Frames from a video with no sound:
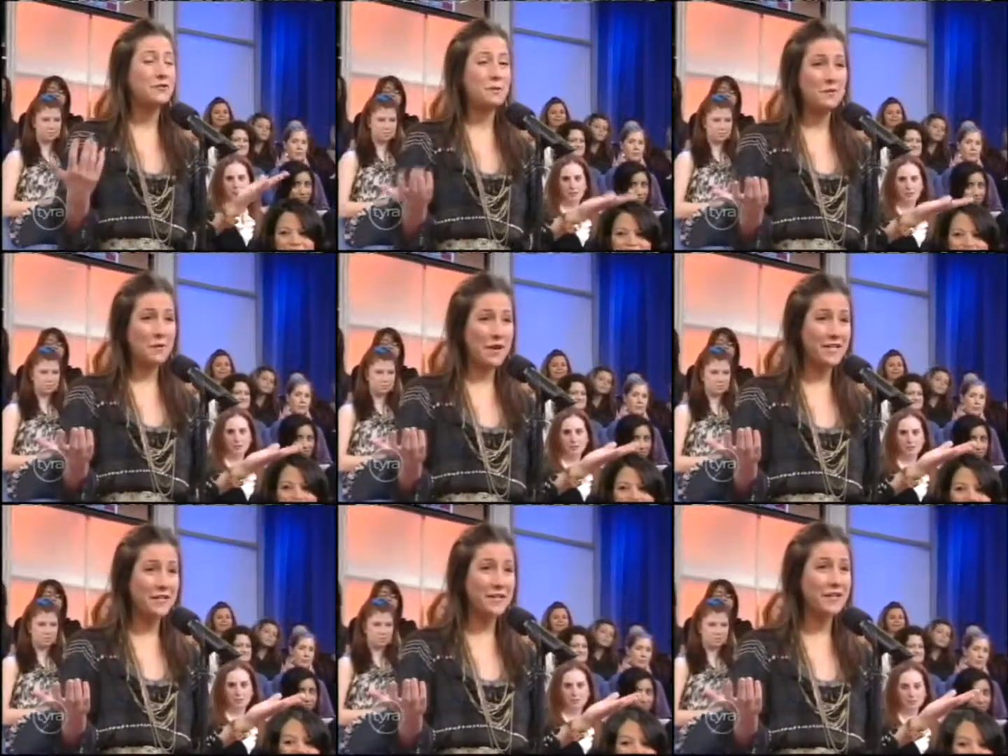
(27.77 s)
So I'm
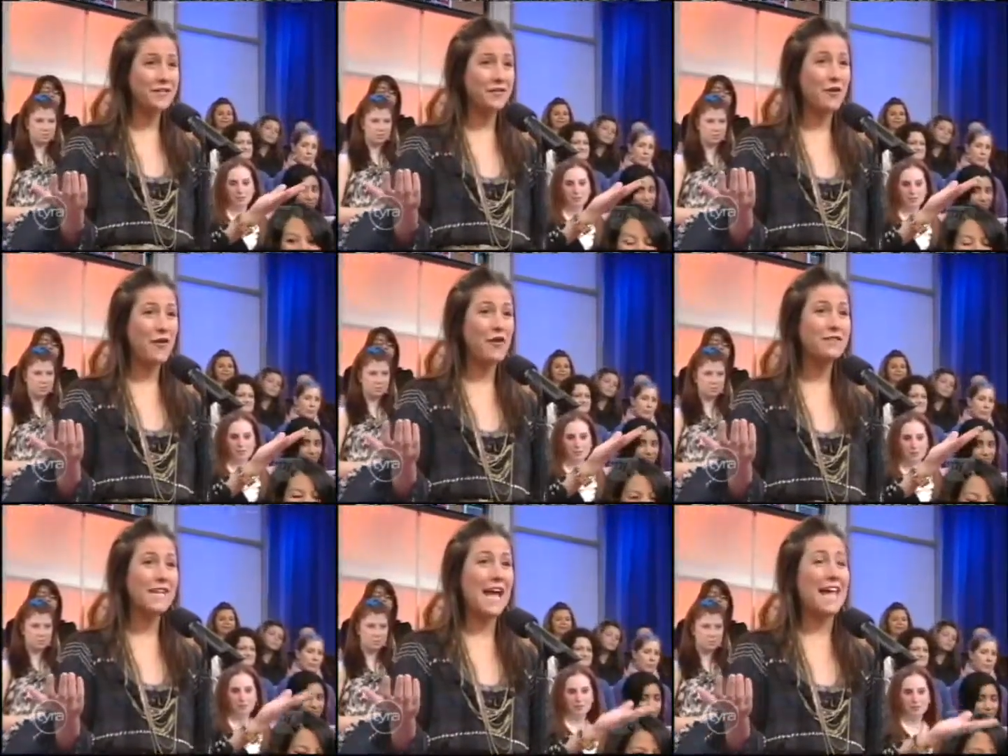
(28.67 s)
22 years
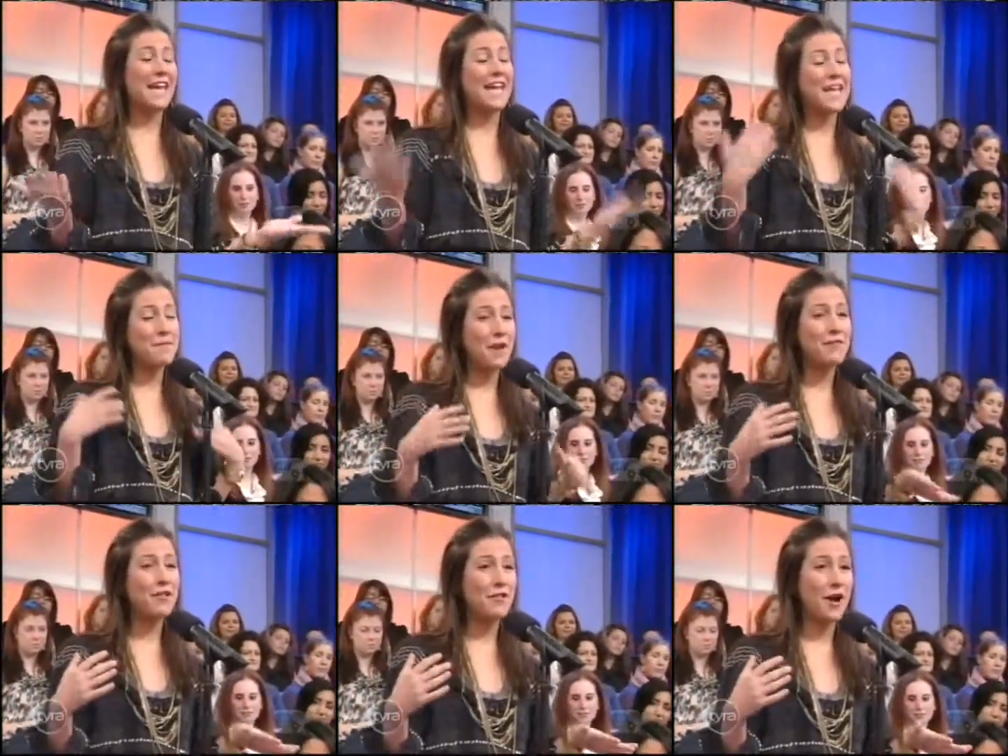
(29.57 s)
old, and I came out
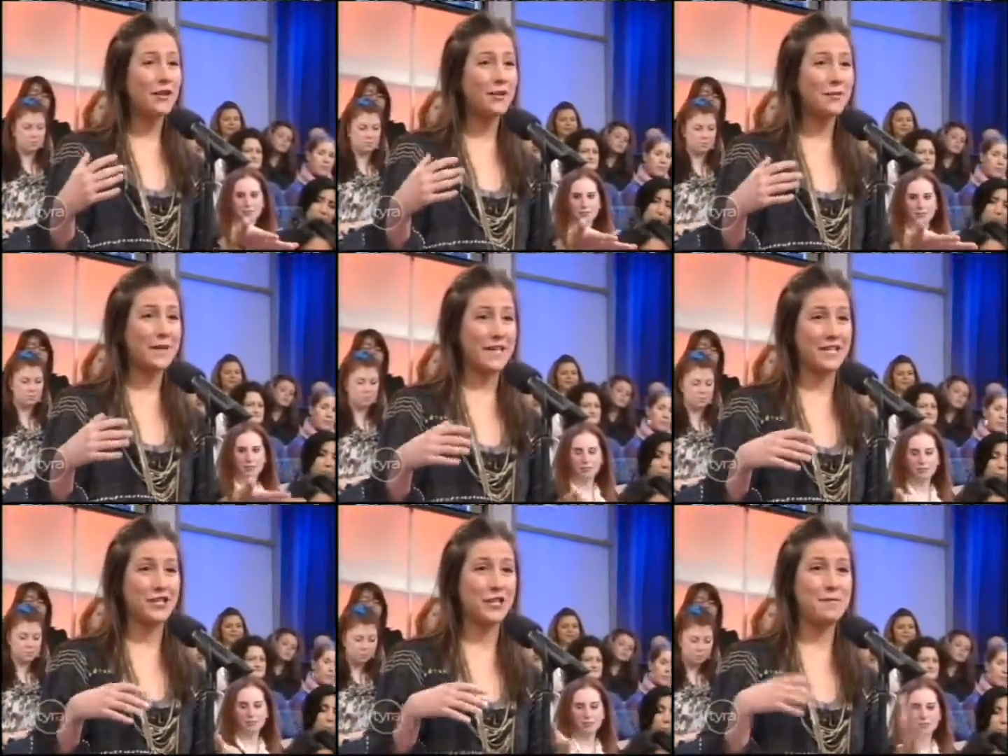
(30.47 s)
of a long-term
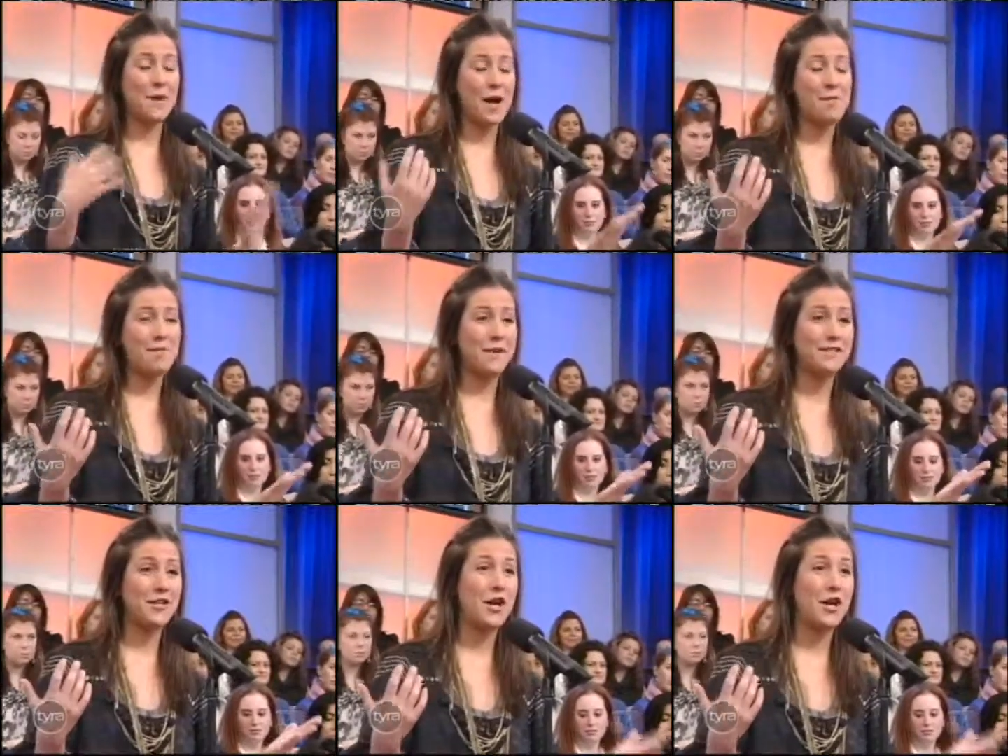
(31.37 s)
relationship a couple months